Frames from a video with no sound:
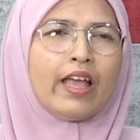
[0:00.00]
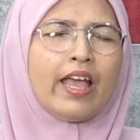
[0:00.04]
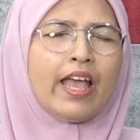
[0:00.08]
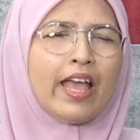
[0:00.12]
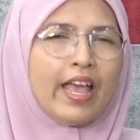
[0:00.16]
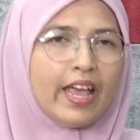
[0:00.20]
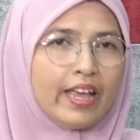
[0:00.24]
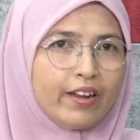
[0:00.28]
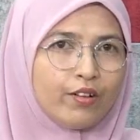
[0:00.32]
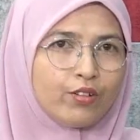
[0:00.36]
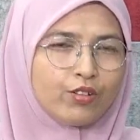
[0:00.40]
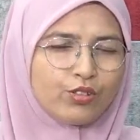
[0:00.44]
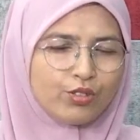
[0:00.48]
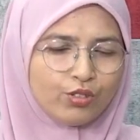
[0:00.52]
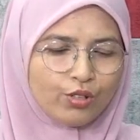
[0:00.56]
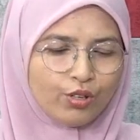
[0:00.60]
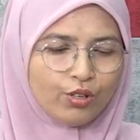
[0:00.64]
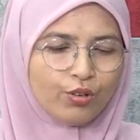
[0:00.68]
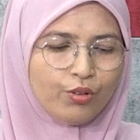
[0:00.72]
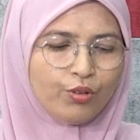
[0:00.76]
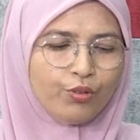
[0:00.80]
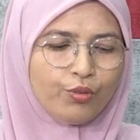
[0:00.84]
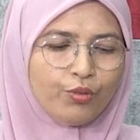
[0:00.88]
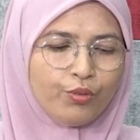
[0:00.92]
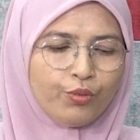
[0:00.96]
And
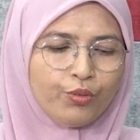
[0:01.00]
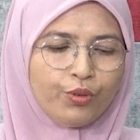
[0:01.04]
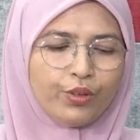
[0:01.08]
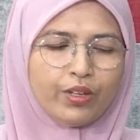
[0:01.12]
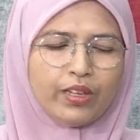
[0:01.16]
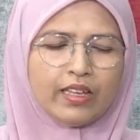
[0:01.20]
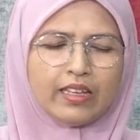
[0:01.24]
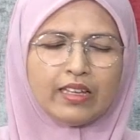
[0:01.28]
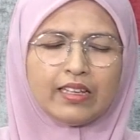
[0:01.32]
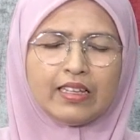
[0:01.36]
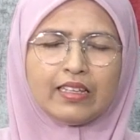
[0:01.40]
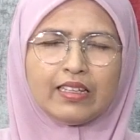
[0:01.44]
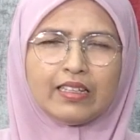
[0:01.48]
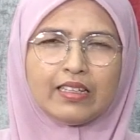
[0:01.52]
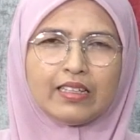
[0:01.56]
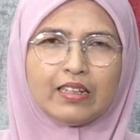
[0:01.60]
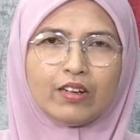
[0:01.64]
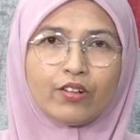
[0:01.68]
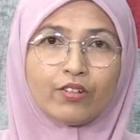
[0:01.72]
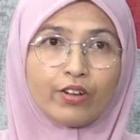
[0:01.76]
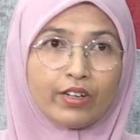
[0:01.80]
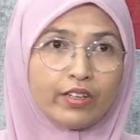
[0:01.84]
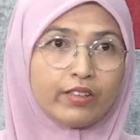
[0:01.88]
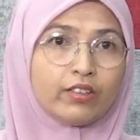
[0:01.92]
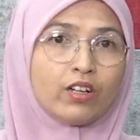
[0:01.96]
also we
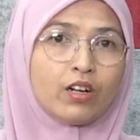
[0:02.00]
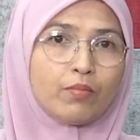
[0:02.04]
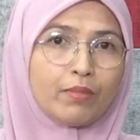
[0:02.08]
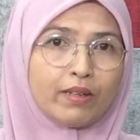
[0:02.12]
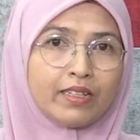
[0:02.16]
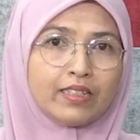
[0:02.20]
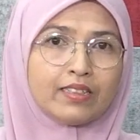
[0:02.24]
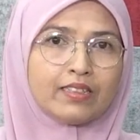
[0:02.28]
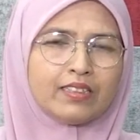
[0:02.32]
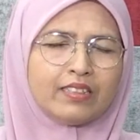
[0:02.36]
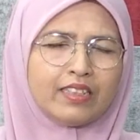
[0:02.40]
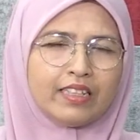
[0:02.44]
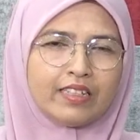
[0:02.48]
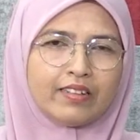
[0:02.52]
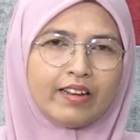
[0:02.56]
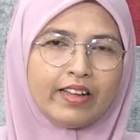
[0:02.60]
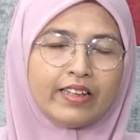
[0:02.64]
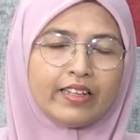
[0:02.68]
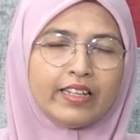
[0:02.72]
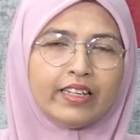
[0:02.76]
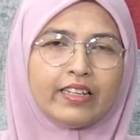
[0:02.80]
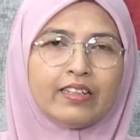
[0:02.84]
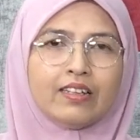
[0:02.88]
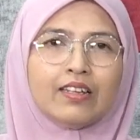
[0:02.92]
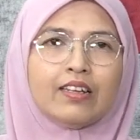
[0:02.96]
already talk about the 3
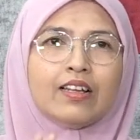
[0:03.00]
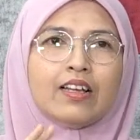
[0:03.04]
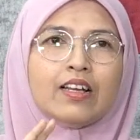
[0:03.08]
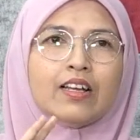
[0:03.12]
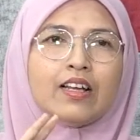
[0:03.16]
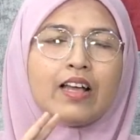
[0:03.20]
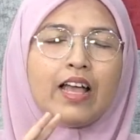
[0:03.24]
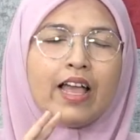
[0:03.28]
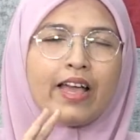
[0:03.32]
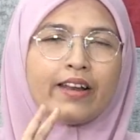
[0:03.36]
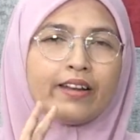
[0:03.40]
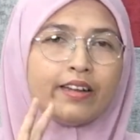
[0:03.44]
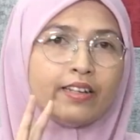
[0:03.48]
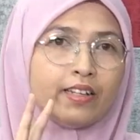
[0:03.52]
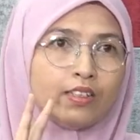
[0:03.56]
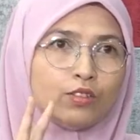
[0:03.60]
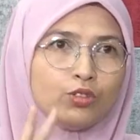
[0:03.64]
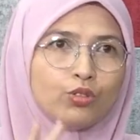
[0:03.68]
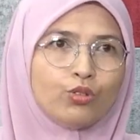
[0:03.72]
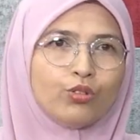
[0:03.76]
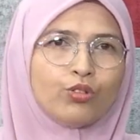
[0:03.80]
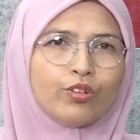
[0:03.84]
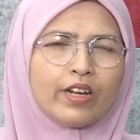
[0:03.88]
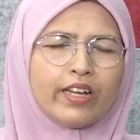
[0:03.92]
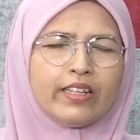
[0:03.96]
credit. Another
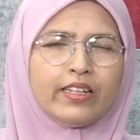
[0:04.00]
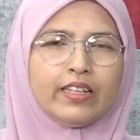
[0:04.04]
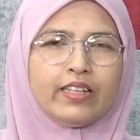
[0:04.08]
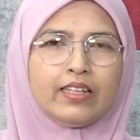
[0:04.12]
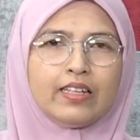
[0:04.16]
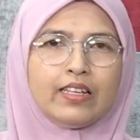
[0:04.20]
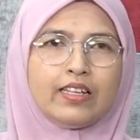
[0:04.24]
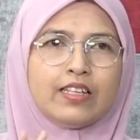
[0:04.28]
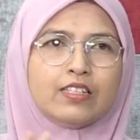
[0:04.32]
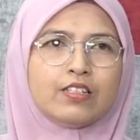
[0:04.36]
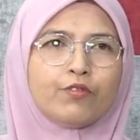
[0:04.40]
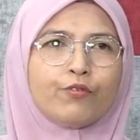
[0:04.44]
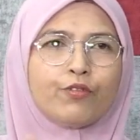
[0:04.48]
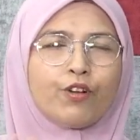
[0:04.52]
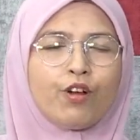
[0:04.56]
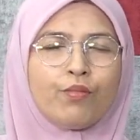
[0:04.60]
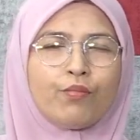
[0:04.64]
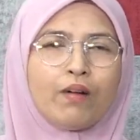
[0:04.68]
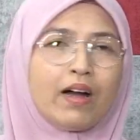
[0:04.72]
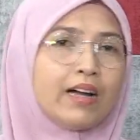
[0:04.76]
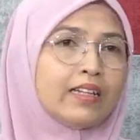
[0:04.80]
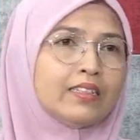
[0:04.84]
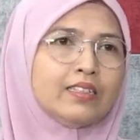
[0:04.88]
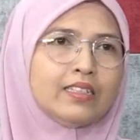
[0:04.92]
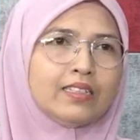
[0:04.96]
2 credit is from
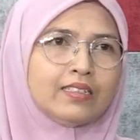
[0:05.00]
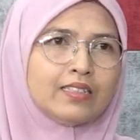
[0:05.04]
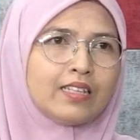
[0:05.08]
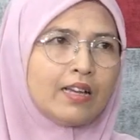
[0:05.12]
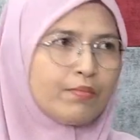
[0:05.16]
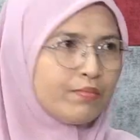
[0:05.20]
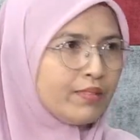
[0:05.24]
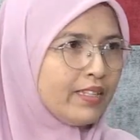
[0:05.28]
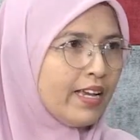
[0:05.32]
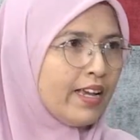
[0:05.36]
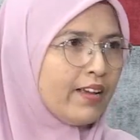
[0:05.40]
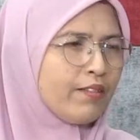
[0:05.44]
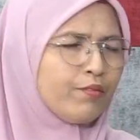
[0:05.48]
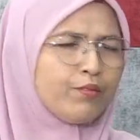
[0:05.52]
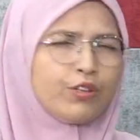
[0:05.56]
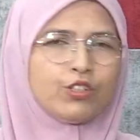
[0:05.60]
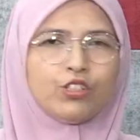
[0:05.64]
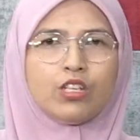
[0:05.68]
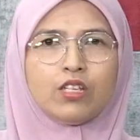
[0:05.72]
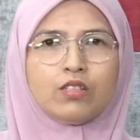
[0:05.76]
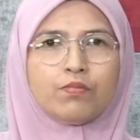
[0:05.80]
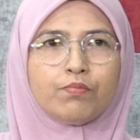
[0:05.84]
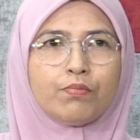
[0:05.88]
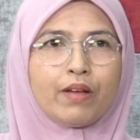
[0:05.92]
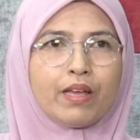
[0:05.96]
other subject, which
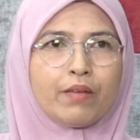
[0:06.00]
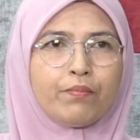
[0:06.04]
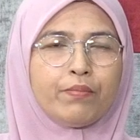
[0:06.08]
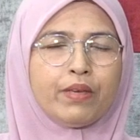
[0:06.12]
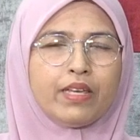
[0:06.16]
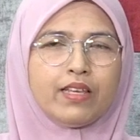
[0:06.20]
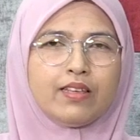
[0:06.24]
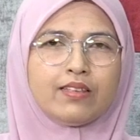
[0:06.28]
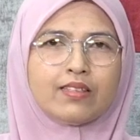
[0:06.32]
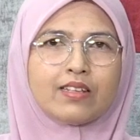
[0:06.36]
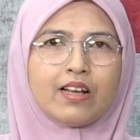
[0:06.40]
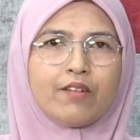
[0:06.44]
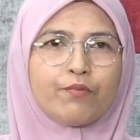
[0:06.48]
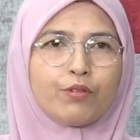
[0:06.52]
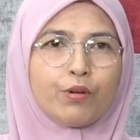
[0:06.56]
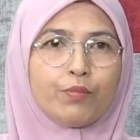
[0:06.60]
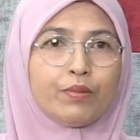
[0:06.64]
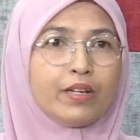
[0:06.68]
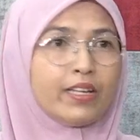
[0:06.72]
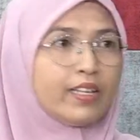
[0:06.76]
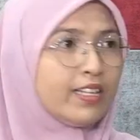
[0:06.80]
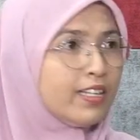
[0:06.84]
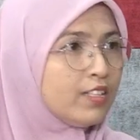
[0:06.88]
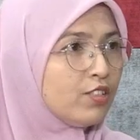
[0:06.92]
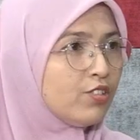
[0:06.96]
is come from
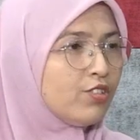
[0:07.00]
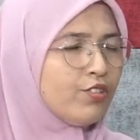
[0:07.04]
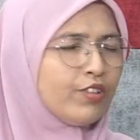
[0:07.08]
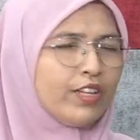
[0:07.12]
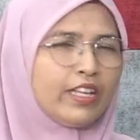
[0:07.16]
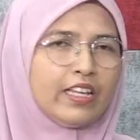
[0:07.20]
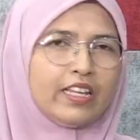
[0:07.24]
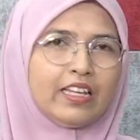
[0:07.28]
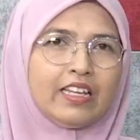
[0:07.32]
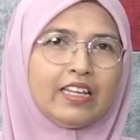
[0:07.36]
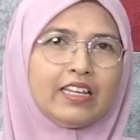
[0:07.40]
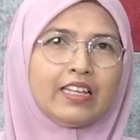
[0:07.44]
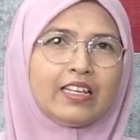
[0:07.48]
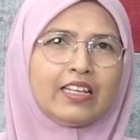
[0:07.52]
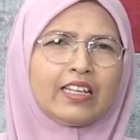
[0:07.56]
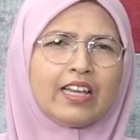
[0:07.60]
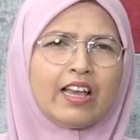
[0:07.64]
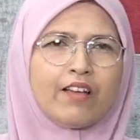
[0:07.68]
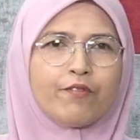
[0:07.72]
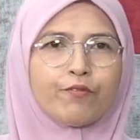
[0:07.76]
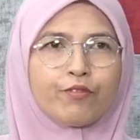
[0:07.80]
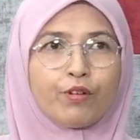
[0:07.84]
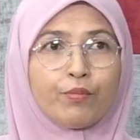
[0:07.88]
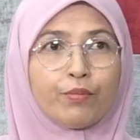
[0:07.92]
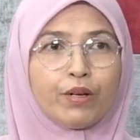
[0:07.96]
the history,
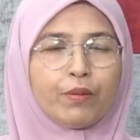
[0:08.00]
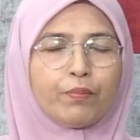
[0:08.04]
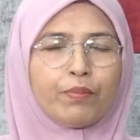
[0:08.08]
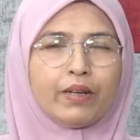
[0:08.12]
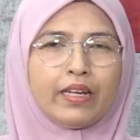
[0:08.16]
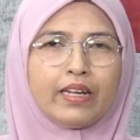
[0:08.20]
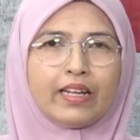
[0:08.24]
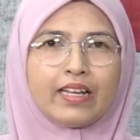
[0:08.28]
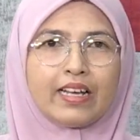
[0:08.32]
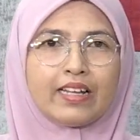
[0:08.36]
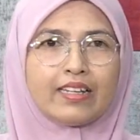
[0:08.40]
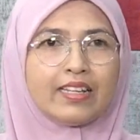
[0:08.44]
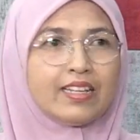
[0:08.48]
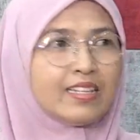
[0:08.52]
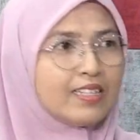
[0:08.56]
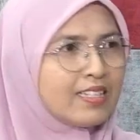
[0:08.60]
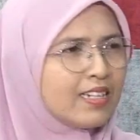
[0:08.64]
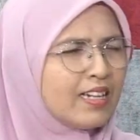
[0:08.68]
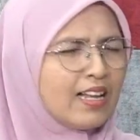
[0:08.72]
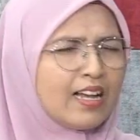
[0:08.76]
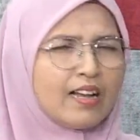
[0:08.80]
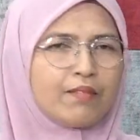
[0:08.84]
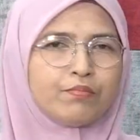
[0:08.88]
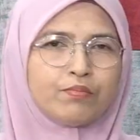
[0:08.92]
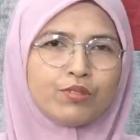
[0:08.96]
come from the pendidikan
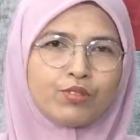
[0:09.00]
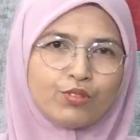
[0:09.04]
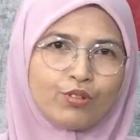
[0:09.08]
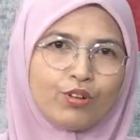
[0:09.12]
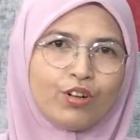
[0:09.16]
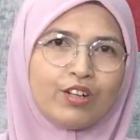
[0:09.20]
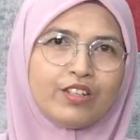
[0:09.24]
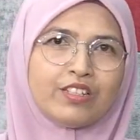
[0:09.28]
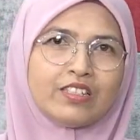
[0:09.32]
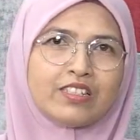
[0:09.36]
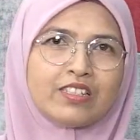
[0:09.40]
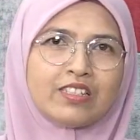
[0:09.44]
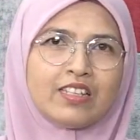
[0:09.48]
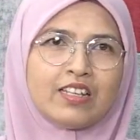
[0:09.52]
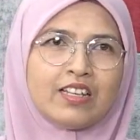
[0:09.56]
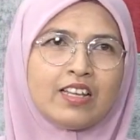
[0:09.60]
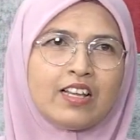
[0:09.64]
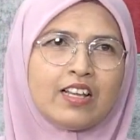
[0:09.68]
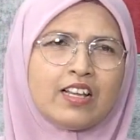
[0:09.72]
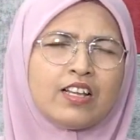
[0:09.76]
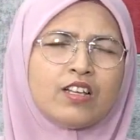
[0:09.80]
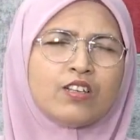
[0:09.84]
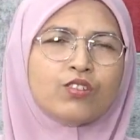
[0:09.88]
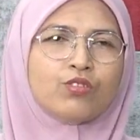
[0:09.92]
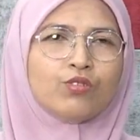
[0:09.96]
Islam, so on.
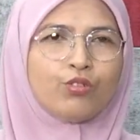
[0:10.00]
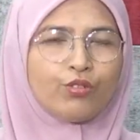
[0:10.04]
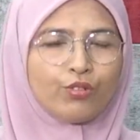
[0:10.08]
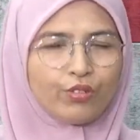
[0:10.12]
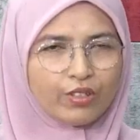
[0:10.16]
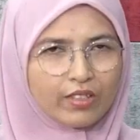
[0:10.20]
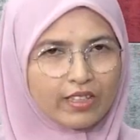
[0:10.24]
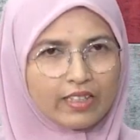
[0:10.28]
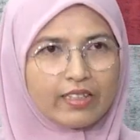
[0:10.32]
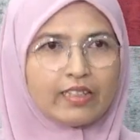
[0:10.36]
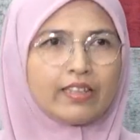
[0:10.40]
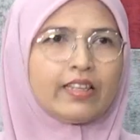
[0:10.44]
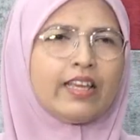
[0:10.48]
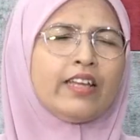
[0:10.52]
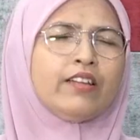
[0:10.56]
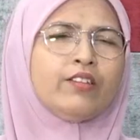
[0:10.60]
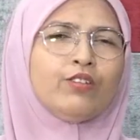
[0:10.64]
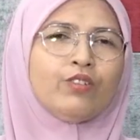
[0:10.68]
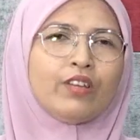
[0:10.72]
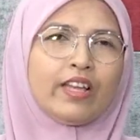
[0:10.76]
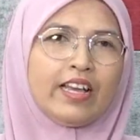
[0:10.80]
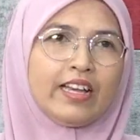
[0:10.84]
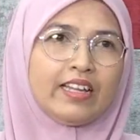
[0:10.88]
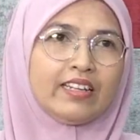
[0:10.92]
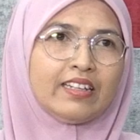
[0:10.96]
So then you
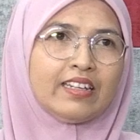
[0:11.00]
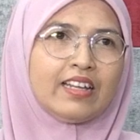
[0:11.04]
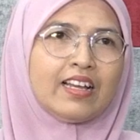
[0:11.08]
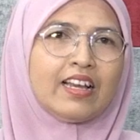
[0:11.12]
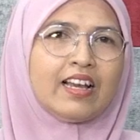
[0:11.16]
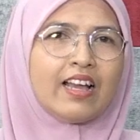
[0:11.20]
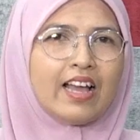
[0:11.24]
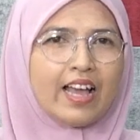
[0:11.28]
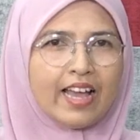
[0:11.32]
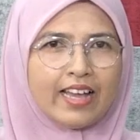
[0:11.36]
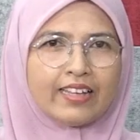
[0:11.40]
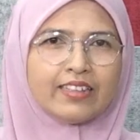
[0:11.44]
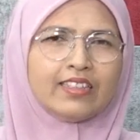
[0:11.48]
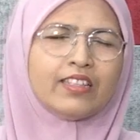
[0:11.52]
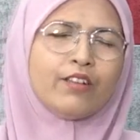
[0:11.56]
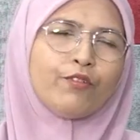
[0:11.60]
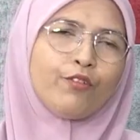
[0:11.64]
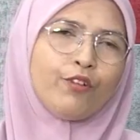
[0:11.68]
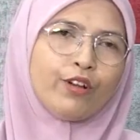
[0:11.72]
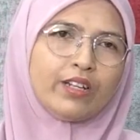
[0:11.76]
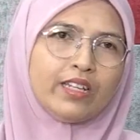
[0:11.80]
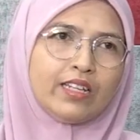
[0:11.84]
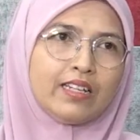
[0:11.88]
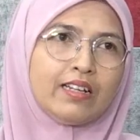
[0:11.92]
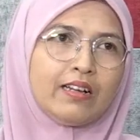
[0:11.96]
can enter
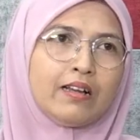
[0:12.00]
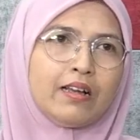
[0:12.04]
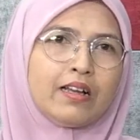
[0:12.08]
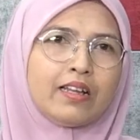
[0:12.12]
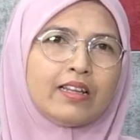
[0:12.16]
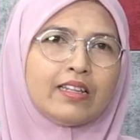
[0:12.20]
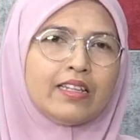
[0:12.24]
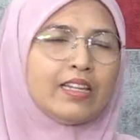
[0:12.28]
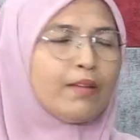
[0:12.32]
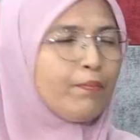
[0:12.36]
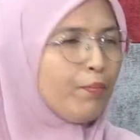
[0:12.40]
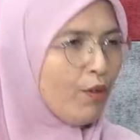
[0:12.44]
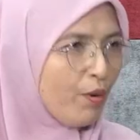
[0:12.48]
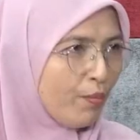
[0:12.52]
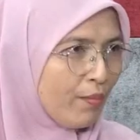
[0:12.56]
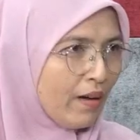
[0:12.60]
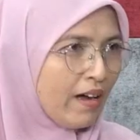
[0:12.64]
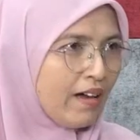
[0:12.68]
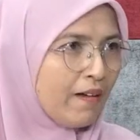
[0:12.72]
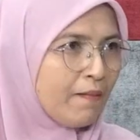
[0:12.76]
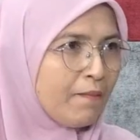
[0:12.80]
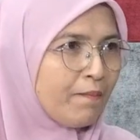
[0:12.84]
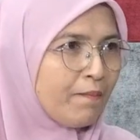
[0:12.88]
for the diploma.